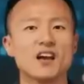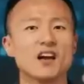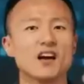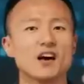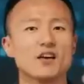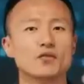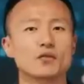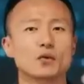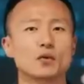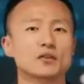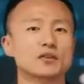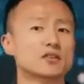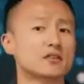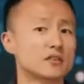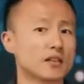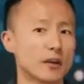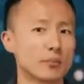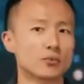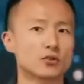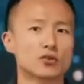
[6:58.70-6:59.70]
Of course,
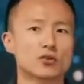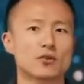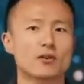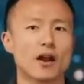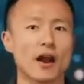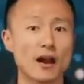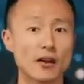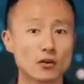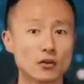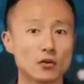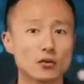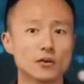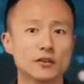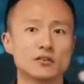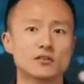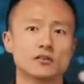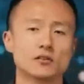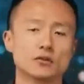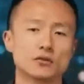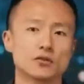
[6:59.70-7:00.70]
temperature and cooling
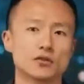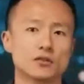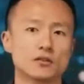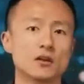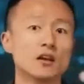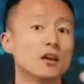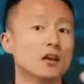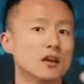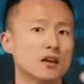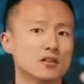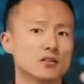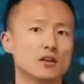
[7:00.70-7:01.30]
solution is